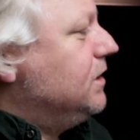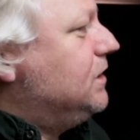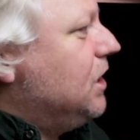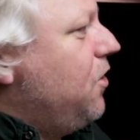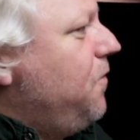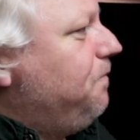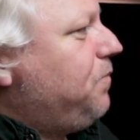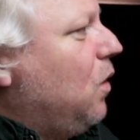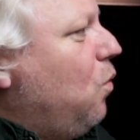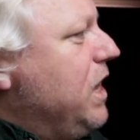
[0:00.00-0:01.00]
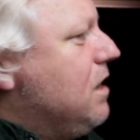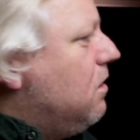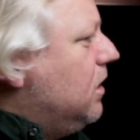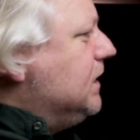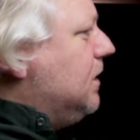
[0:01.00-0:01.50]
So we
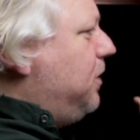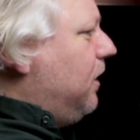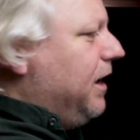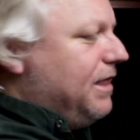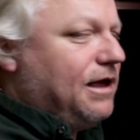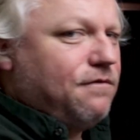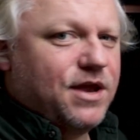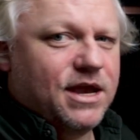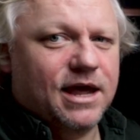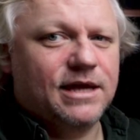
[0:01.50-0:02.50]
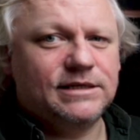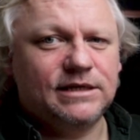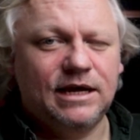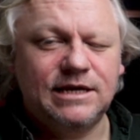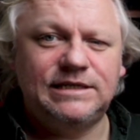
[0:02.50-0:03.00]
can't apply that vignette
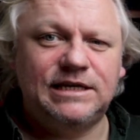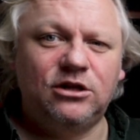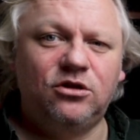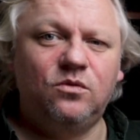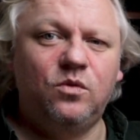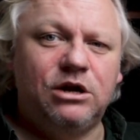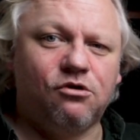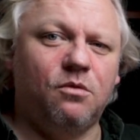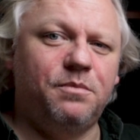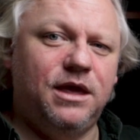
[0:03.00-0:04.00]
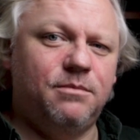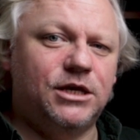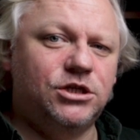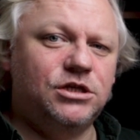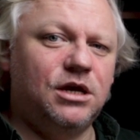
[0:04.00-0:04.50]
until we crop the
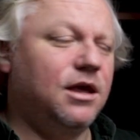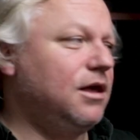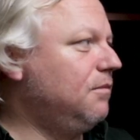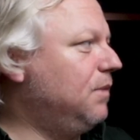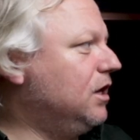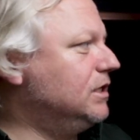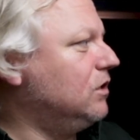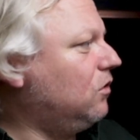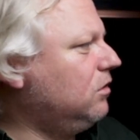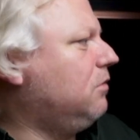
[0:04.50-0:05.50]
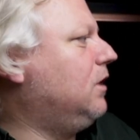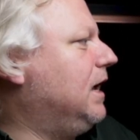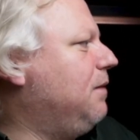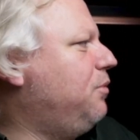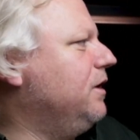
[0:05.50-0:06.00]
image, because all that will
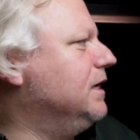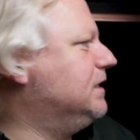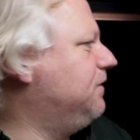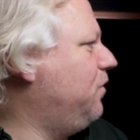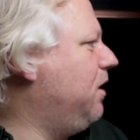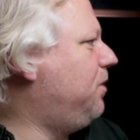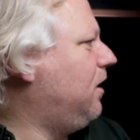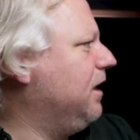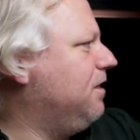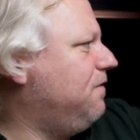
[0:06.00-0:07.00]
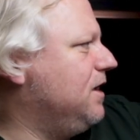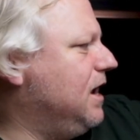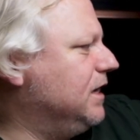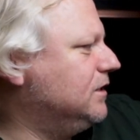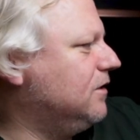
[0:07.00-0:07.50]
happen is if we apply the
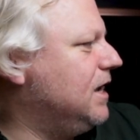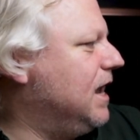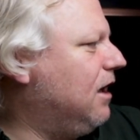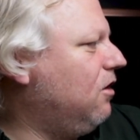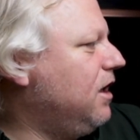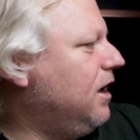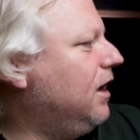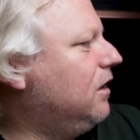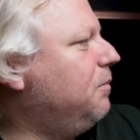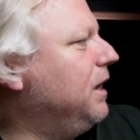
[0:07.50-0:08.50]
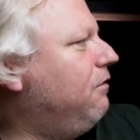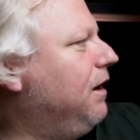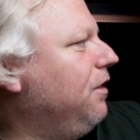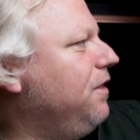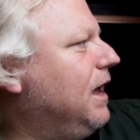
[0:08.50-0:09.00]
vignette to it now, it'll be
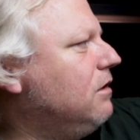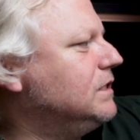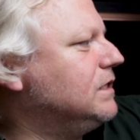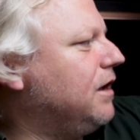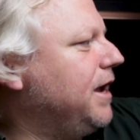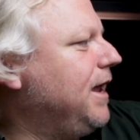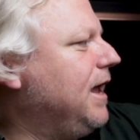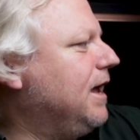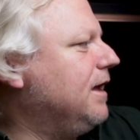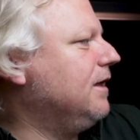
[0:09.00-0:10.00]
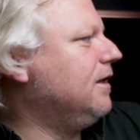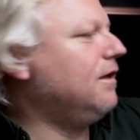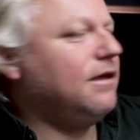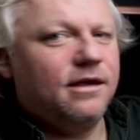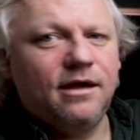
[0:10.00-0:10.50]
around the outside here,
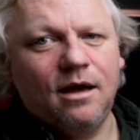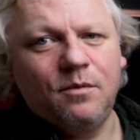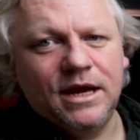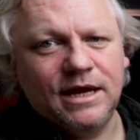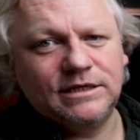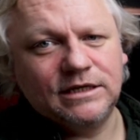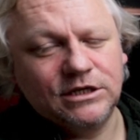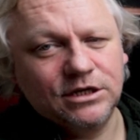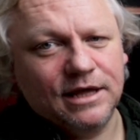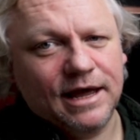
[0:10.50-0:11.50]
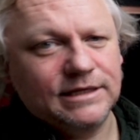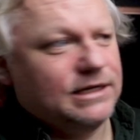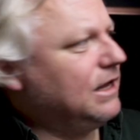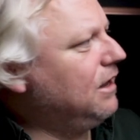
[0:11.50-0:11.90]
and we need to do that